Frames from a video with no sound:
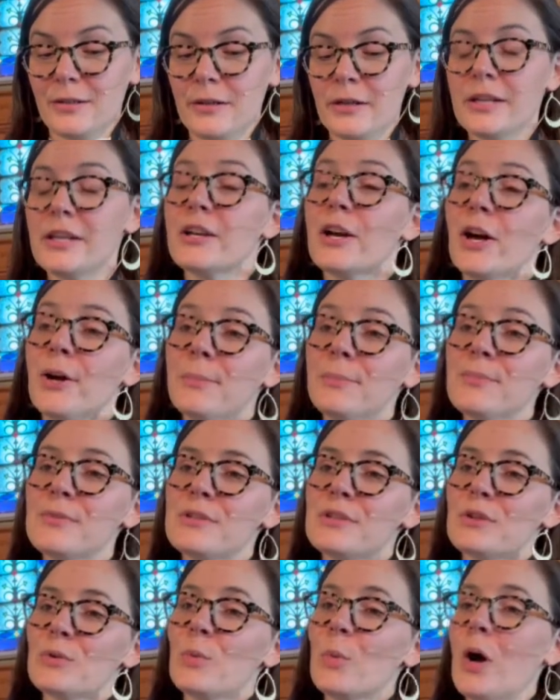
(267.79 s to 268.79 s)
He
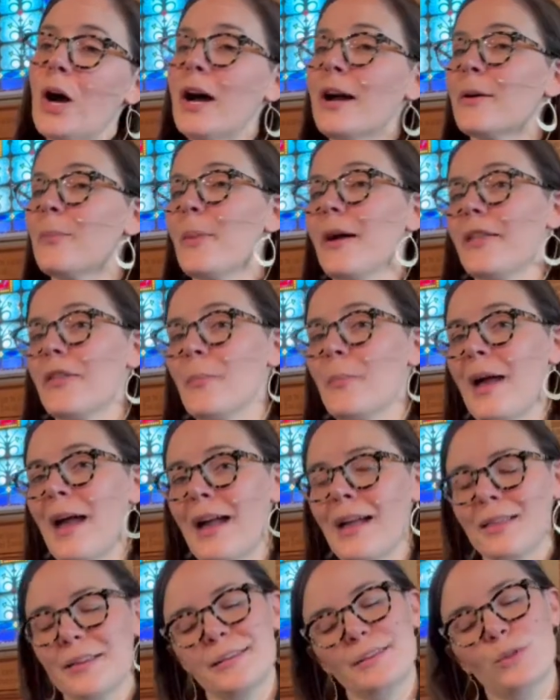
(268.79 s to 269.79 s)
comes to walk by the
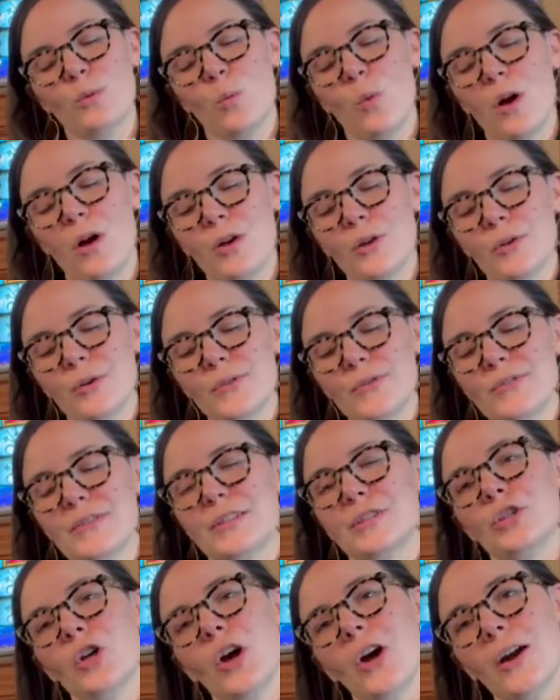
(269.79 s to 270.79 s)
palace walls
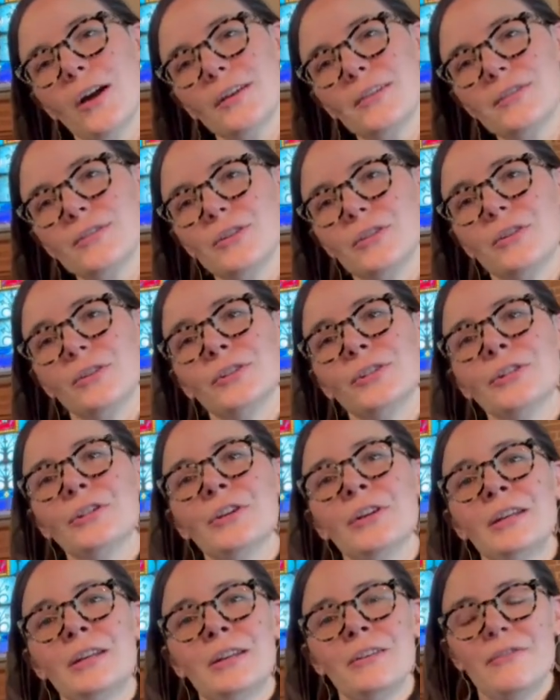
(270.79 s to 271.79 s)
and talks to
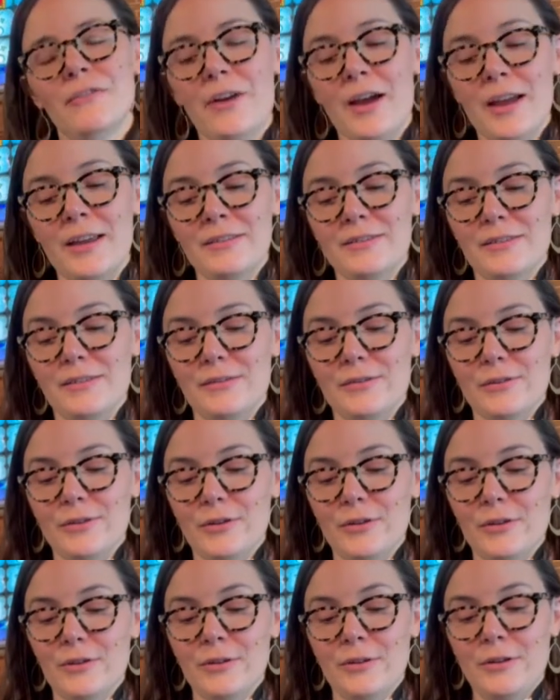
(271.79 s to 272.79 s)
her and advises
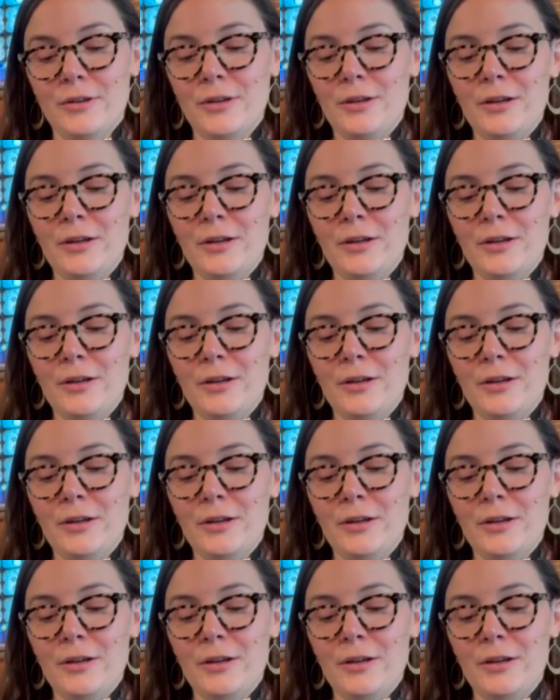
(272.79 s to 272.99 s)
her.